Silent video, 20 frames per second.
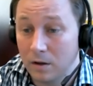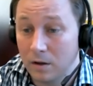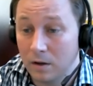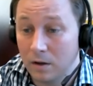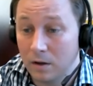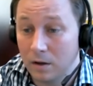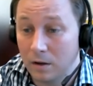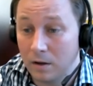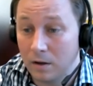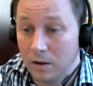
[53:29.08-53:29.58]

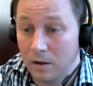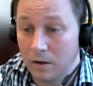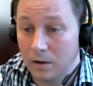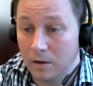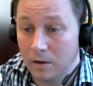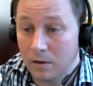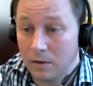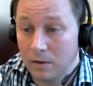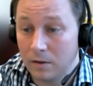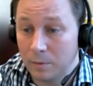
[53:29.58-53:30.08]
uh,
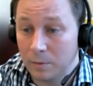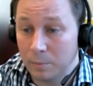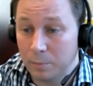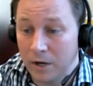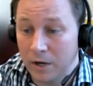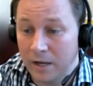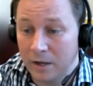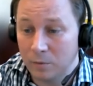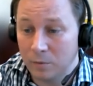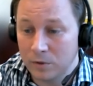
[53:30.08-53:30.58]
the
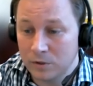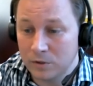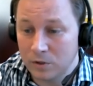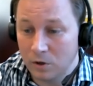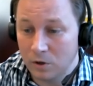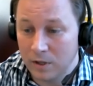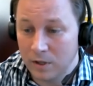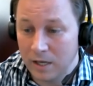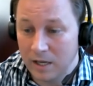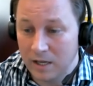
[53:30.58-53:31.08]
plant was
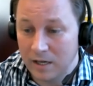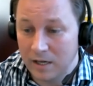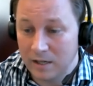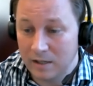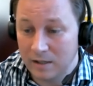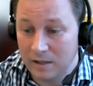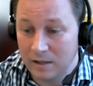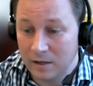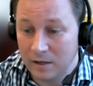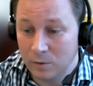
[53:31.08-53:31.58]

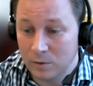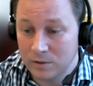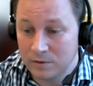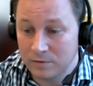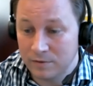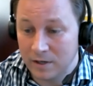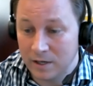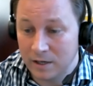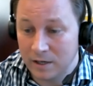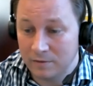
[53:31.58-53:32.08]
located. It was
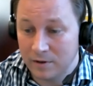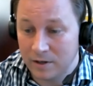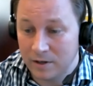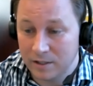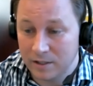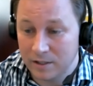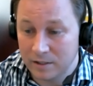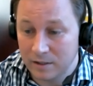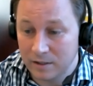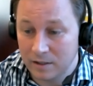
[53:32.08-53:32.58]
very,
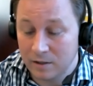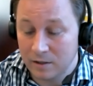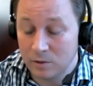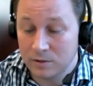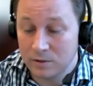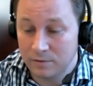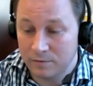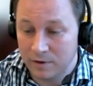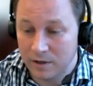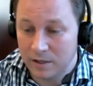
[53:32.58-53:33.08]
very, it
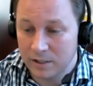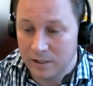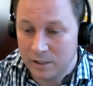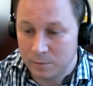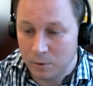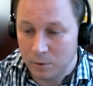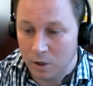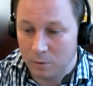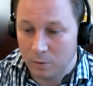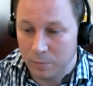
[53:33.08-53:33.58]
was a very
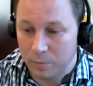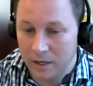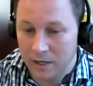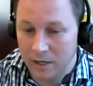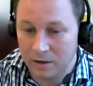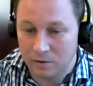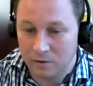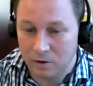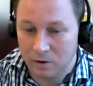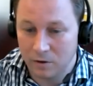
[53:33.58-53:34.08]
small
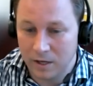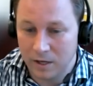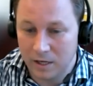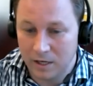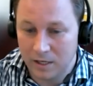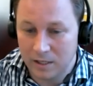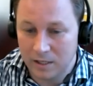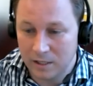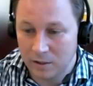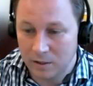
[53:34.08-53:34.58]
plant
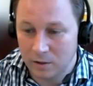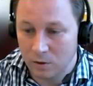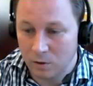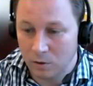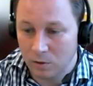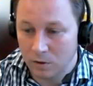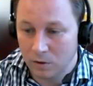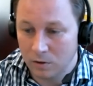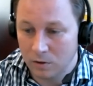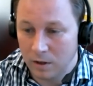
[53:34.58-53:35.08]
located near
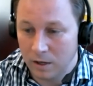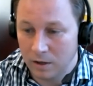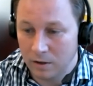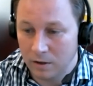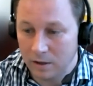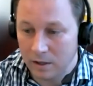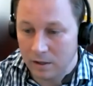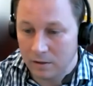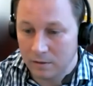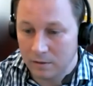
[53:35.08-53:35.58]

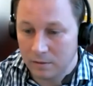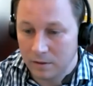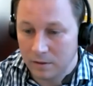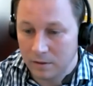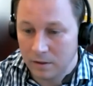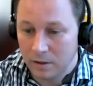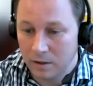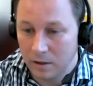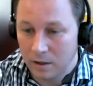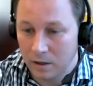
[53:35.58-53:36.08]
Ogallala.
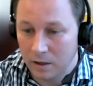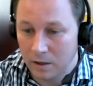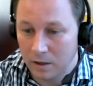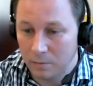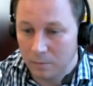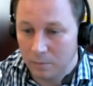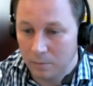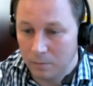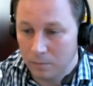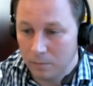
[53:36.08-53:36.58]

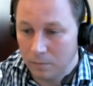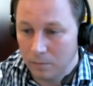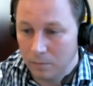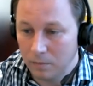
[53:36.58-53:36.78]
Um,